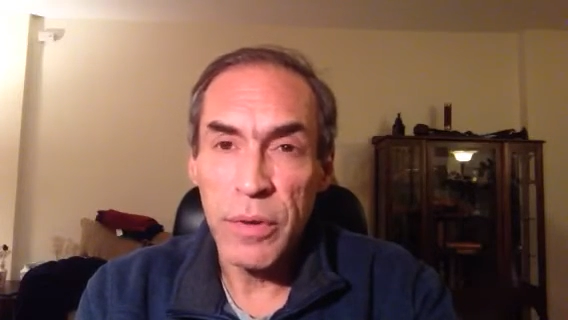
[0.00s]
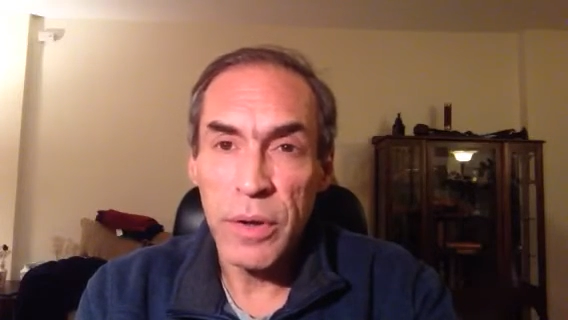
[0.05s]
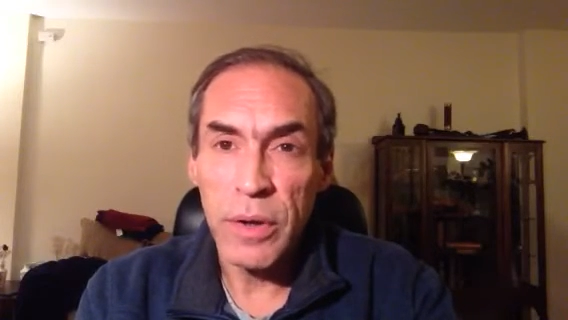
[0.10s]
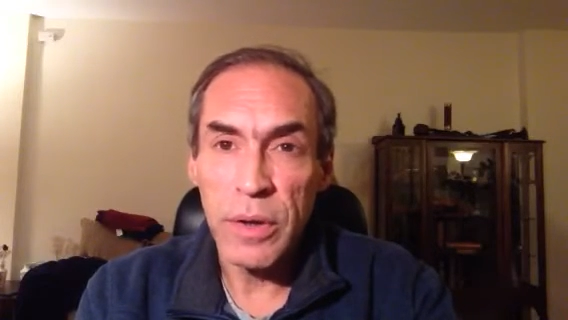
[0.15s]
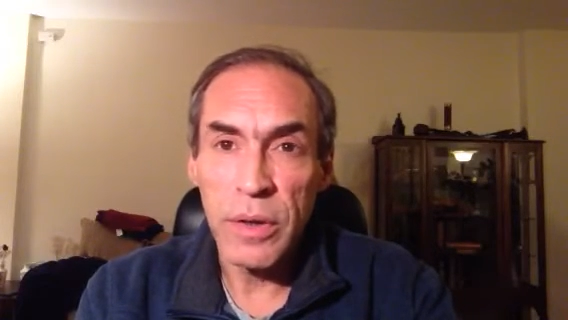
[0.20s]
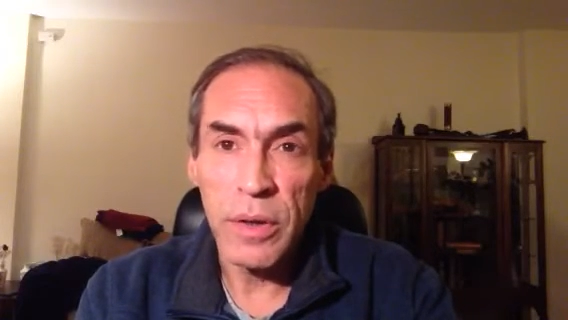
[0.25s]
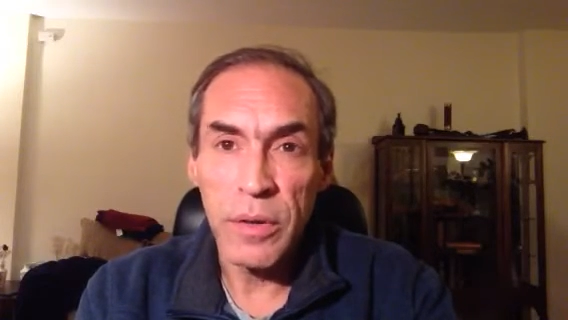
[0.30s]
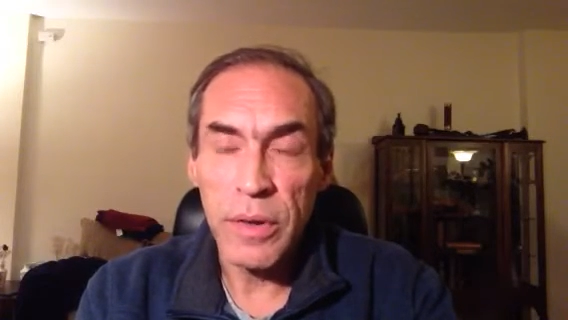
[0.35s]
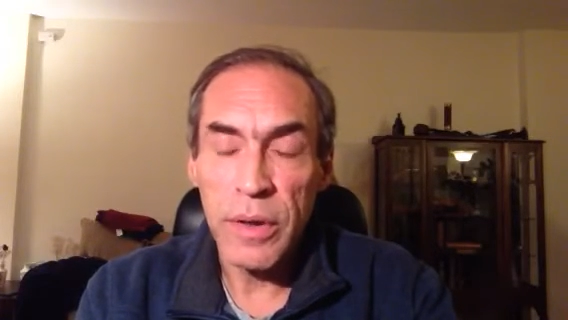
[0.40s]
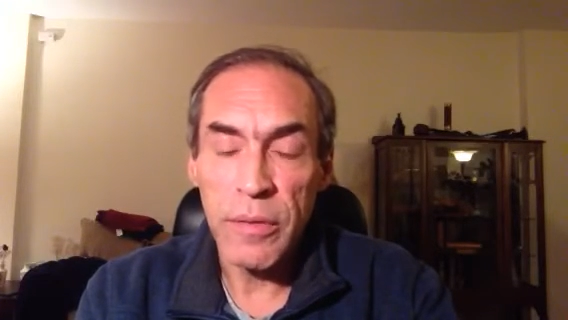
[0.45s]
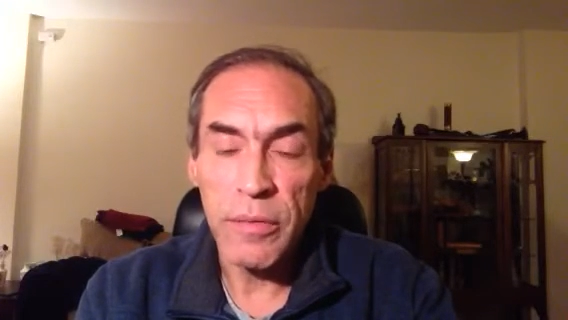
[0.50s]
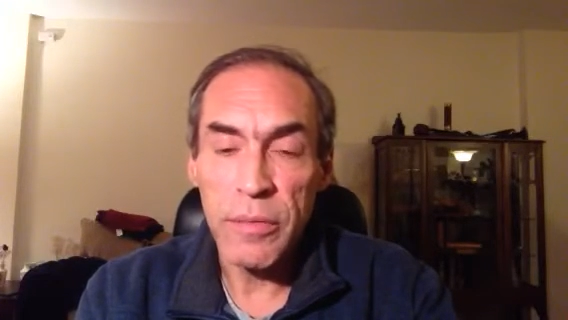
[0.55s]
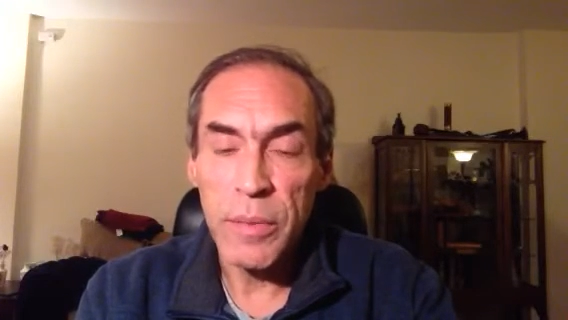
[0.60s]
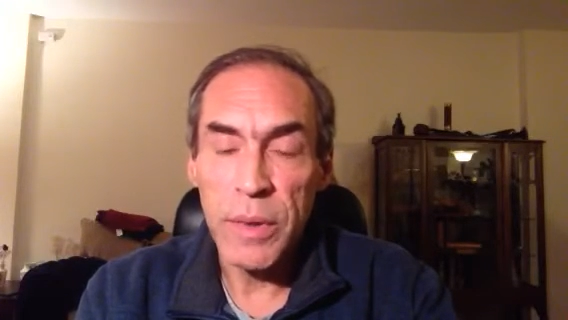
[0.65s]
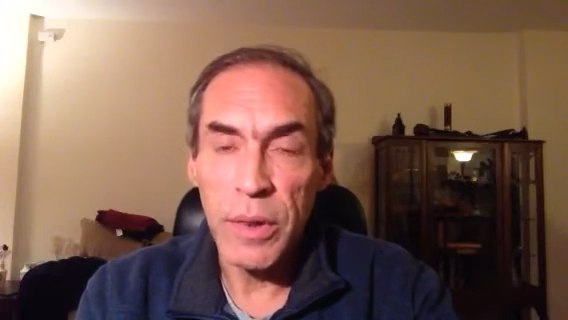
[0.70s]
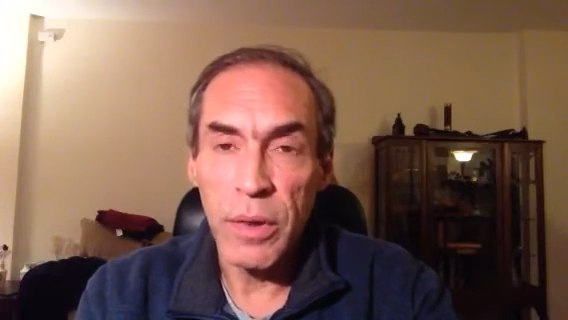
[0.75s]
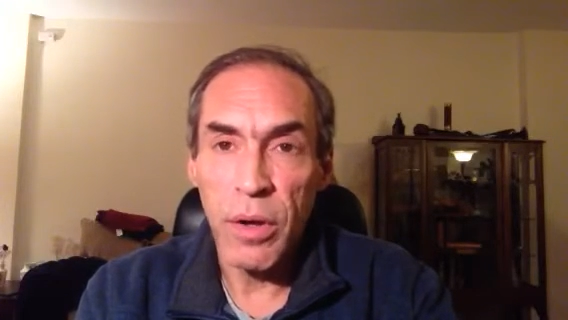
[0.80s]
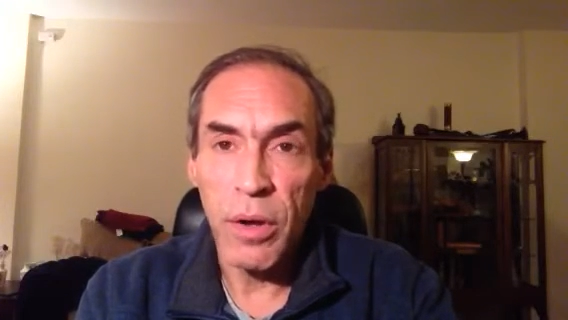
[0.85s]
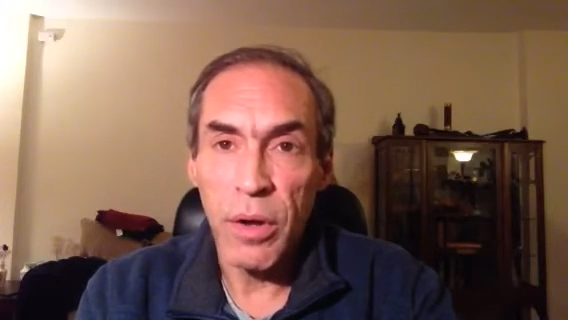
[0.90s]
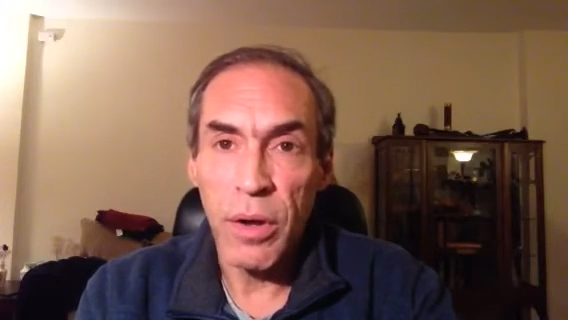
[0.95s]
You know, it doesn't have to
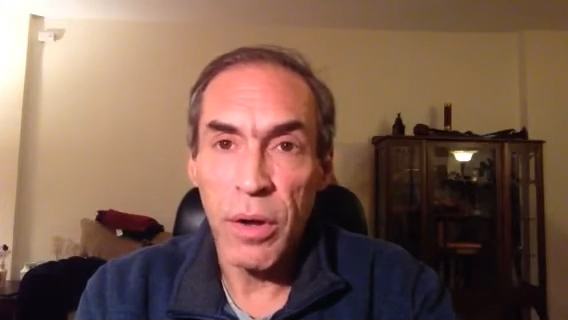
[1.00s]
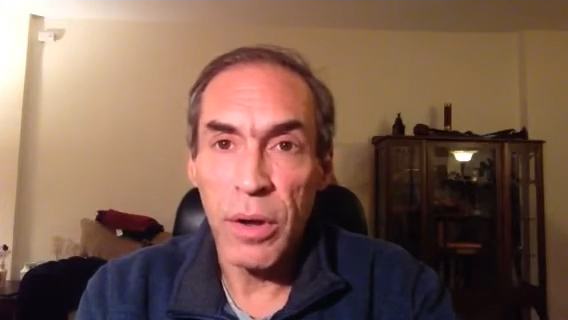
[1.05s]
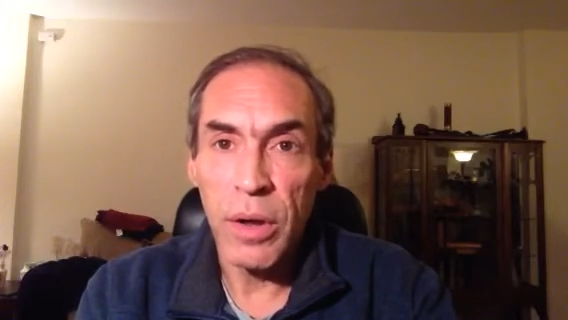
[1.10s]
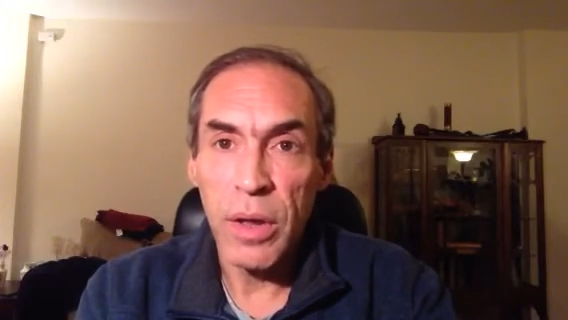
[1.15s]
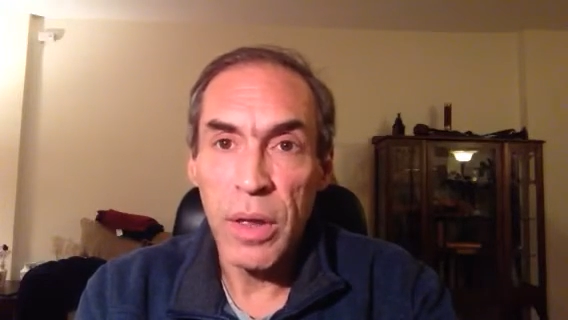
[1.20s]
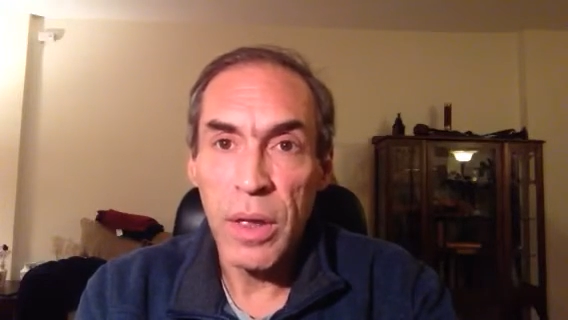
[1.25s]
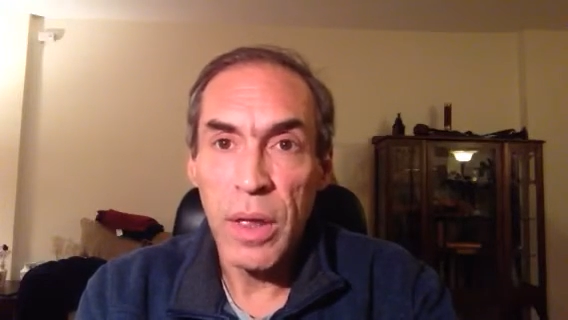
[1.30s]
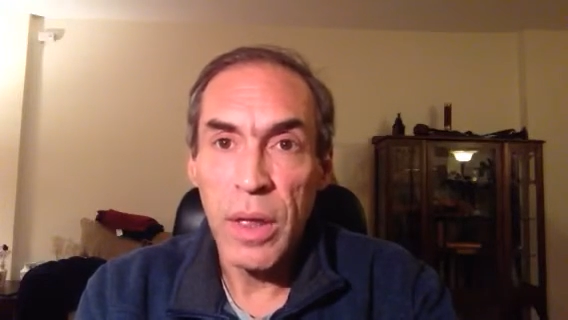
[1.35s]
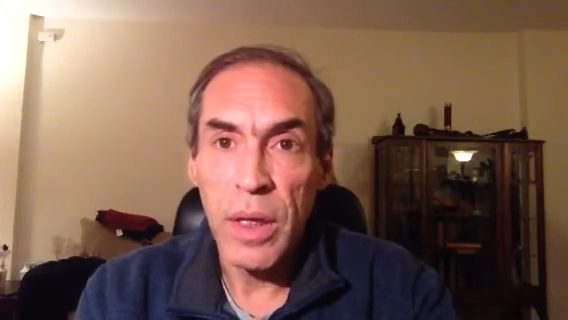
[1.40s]
be long,